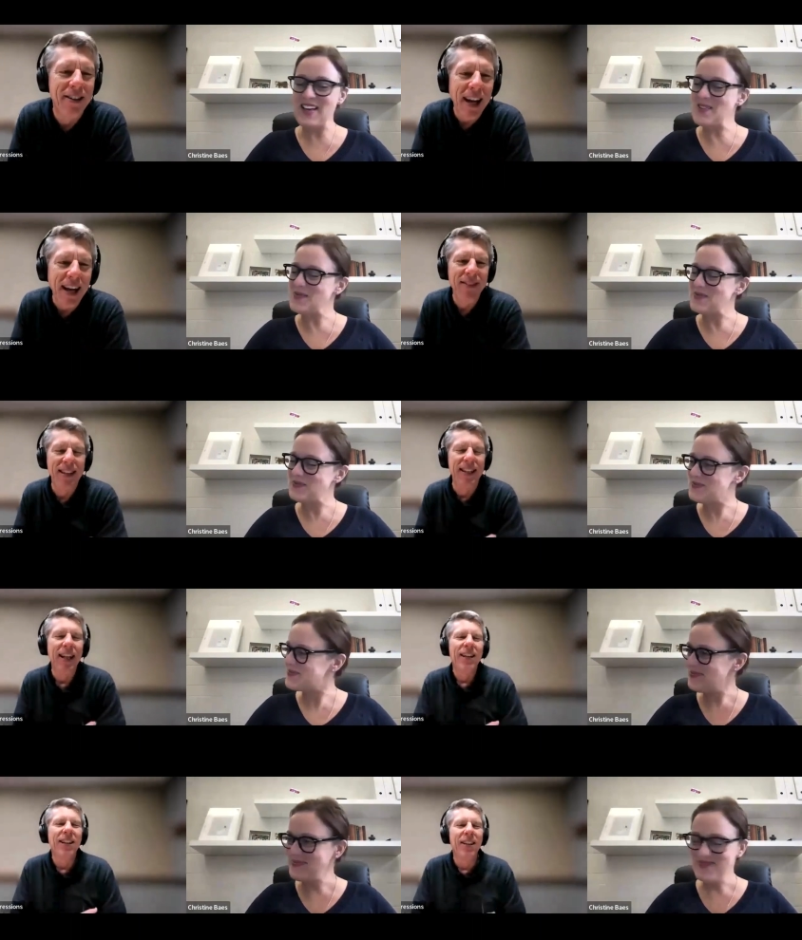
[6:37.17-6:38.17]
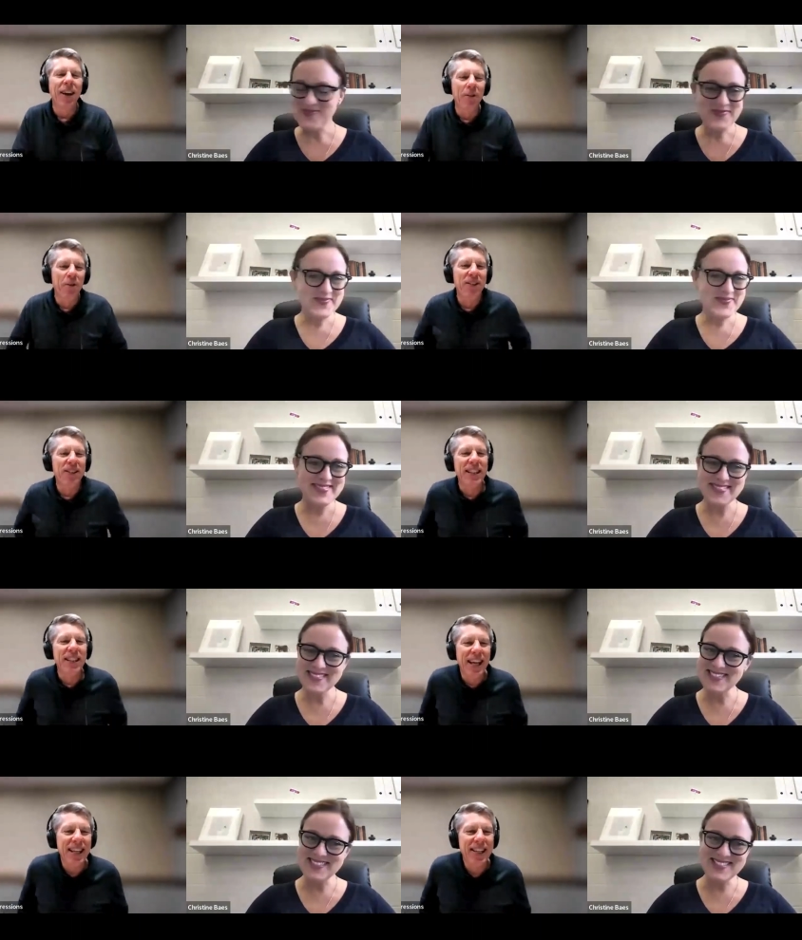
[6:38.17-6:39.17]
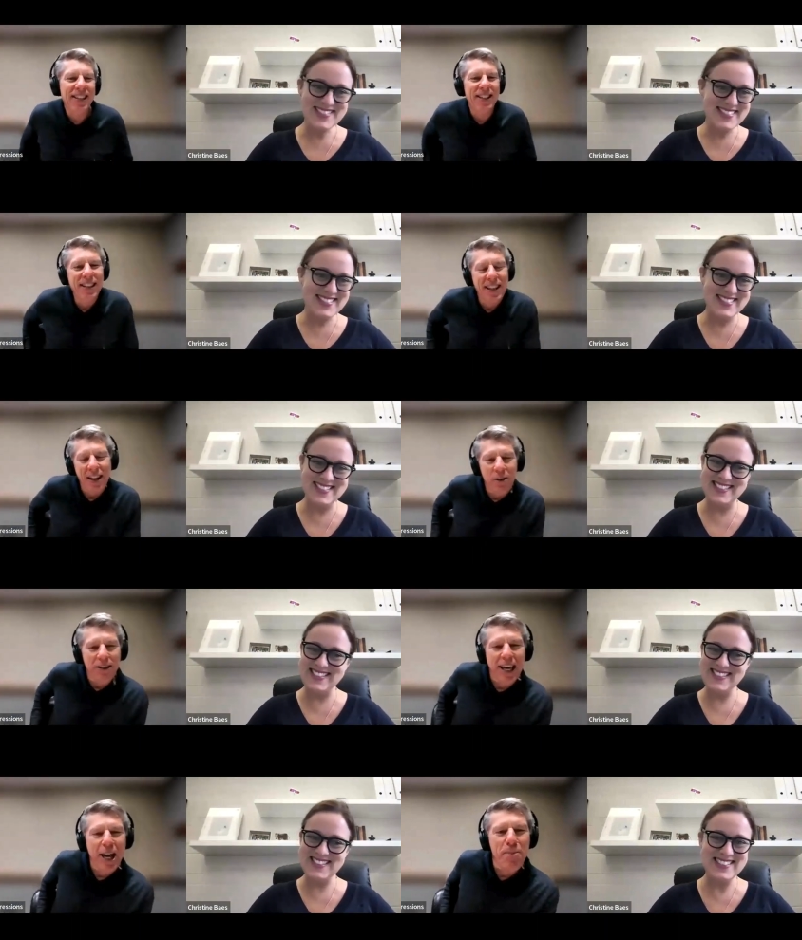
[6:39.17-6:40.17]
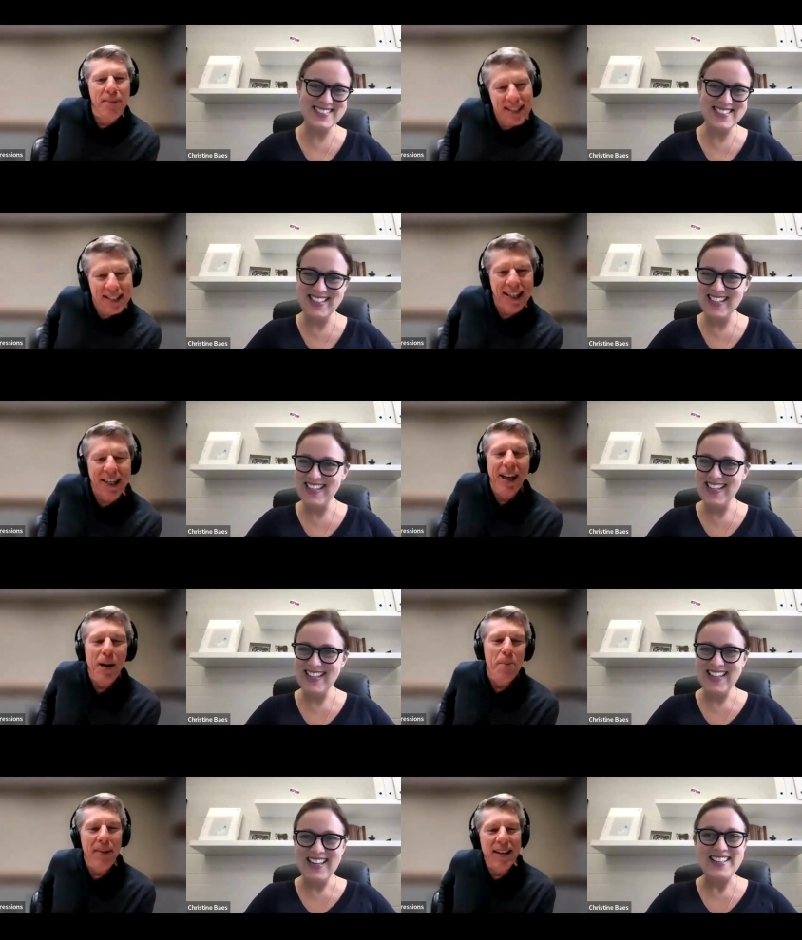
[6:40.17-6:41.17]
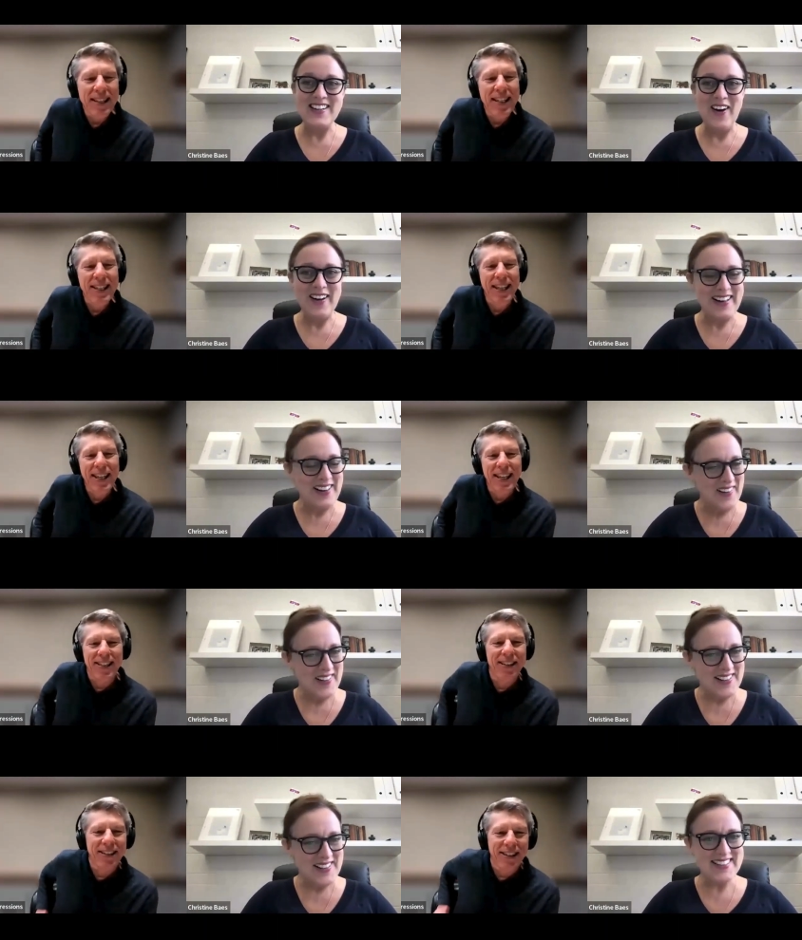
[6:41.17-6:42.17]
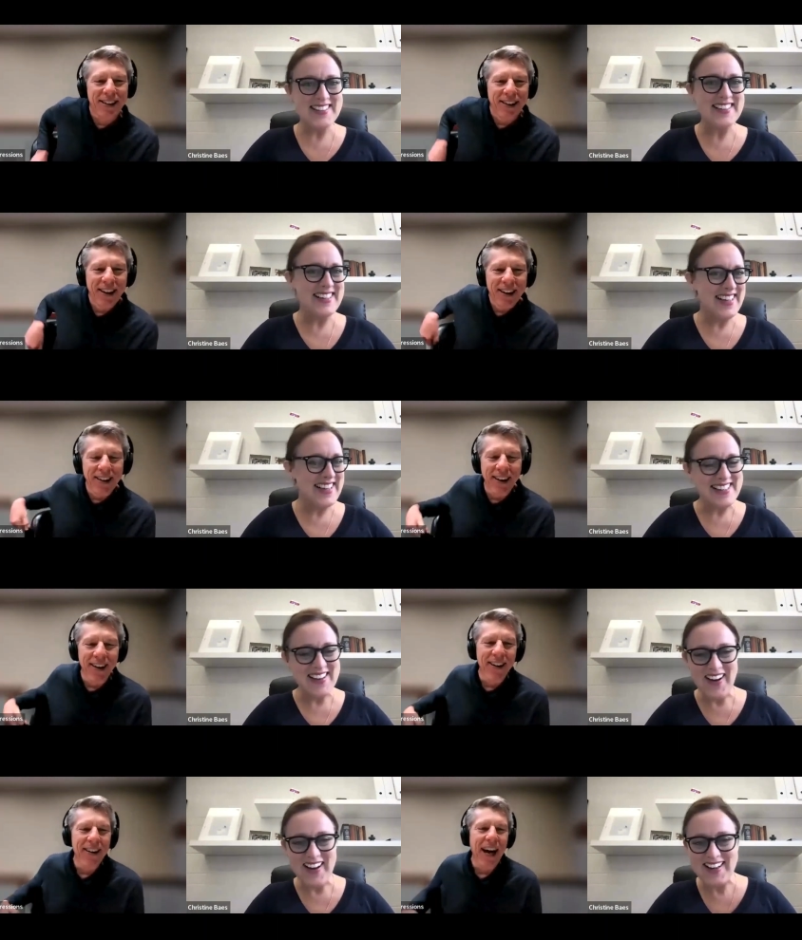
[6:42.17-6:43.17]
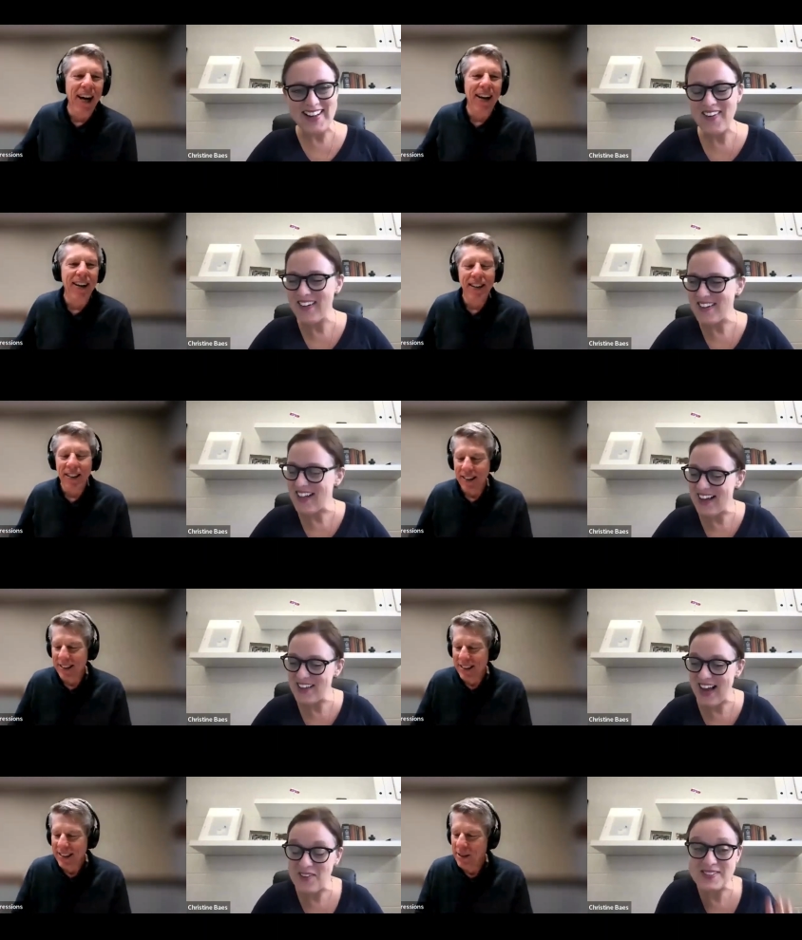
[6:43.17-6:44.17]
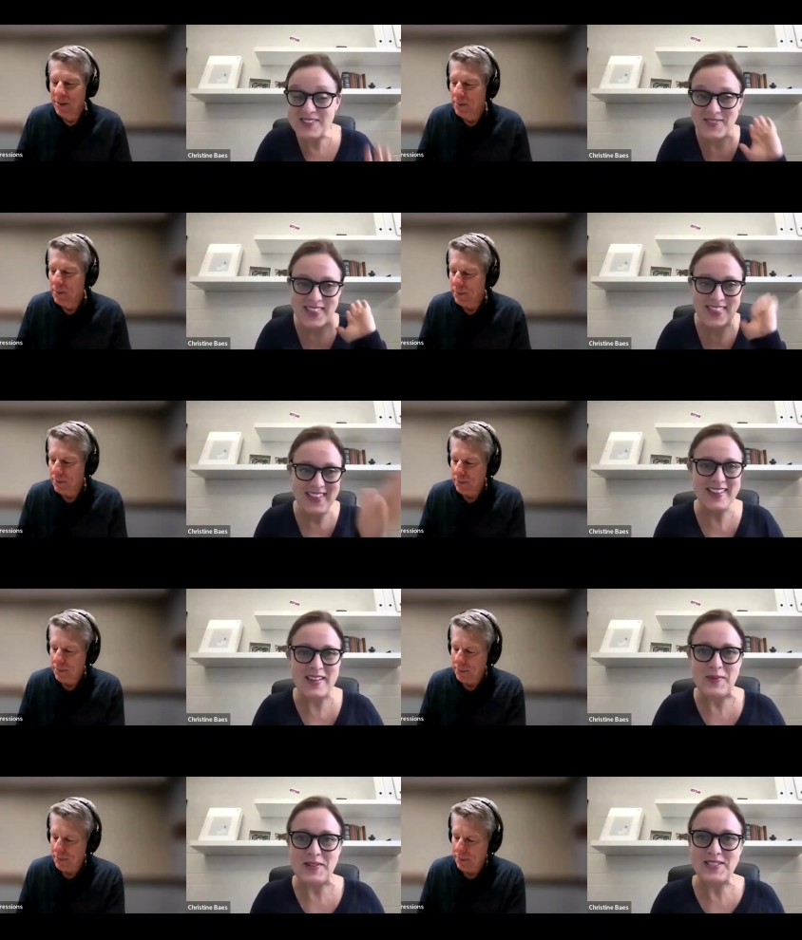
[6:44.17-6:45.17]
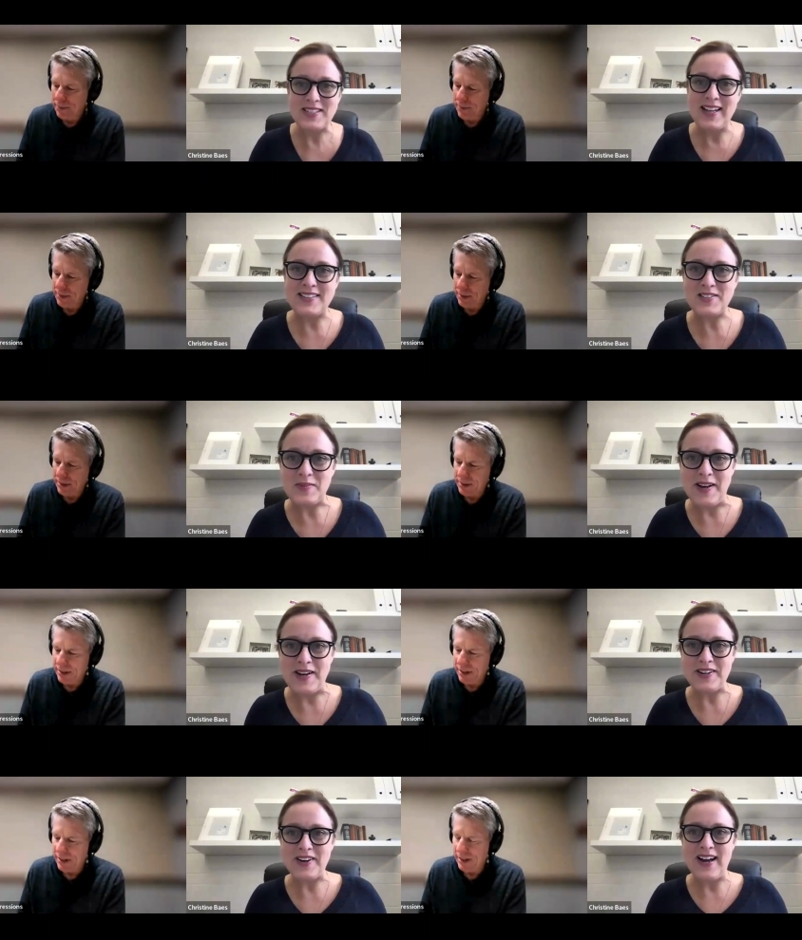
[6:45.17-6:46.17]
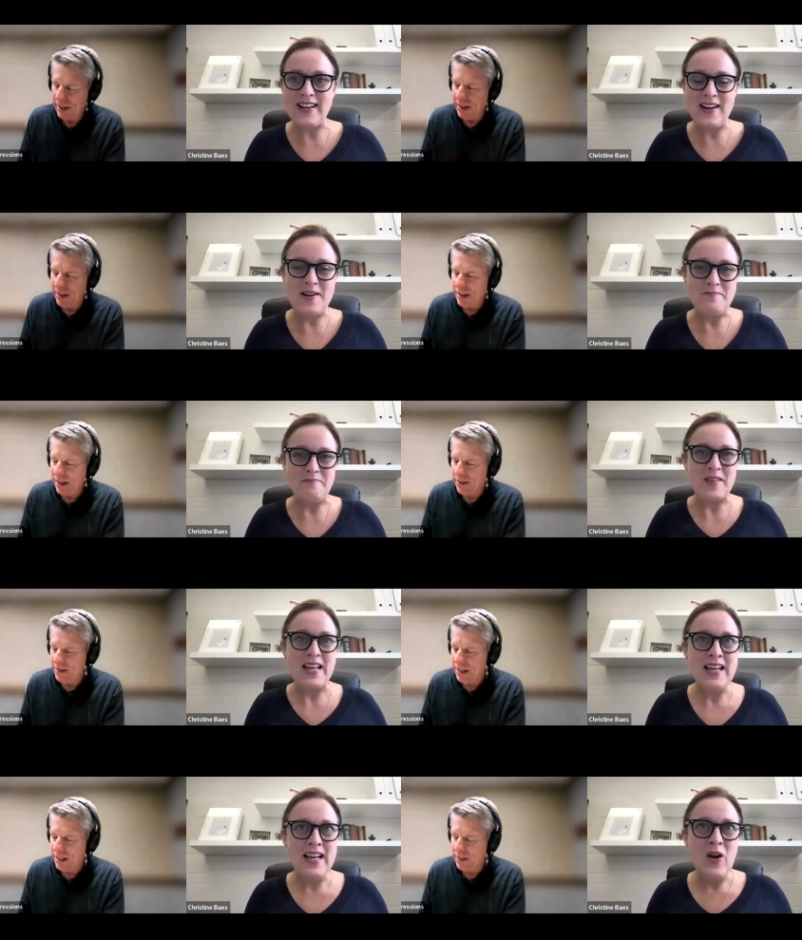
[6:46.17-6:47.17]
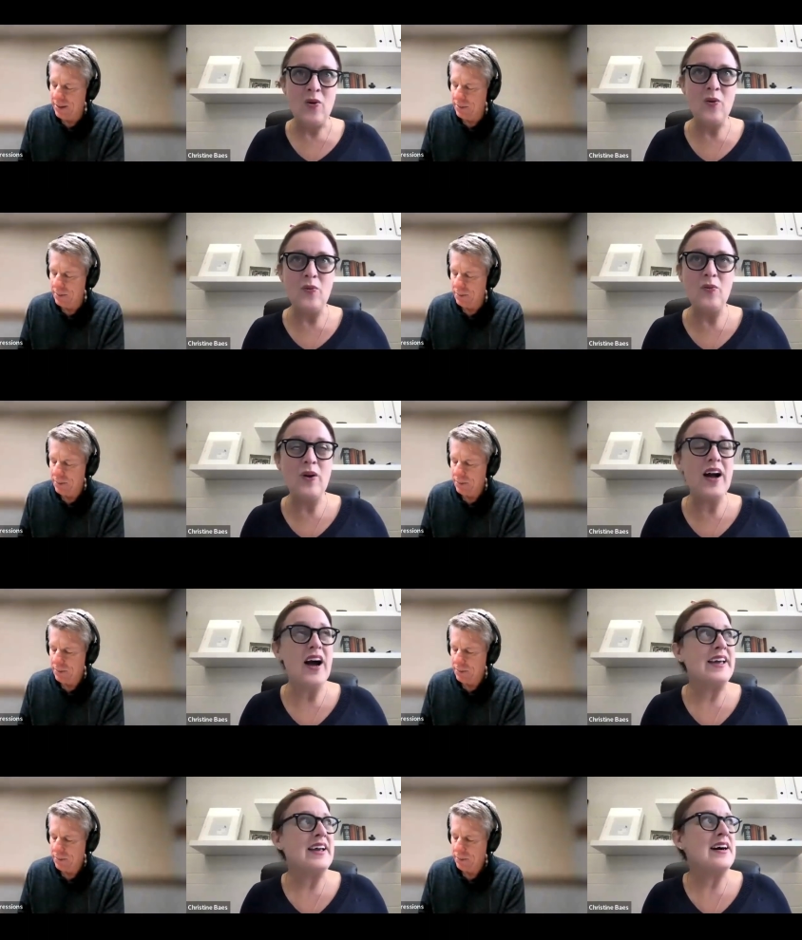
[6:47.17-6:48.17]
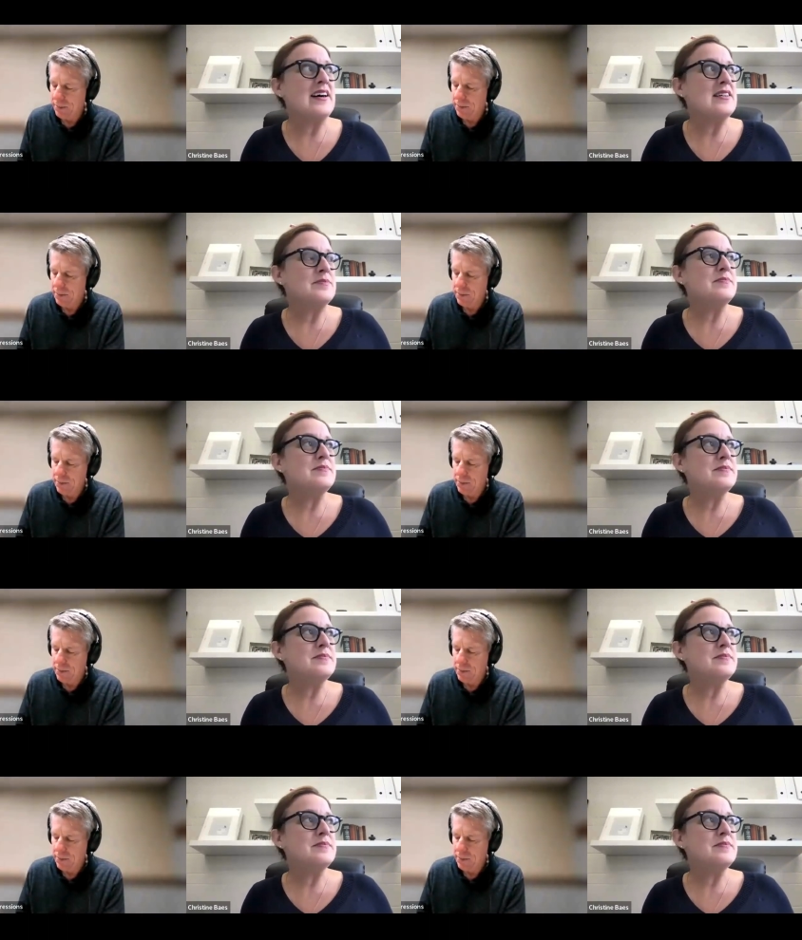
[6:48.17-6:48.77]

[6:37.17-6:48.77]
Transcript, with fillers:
Speaker 1: you have this love for genetics because of that old cow Missy? Missy Not did it to you. No, Not
Speaker 2: at all. I I wasn't even thinking about genetics during my undergrad. Um. Okay. I uh,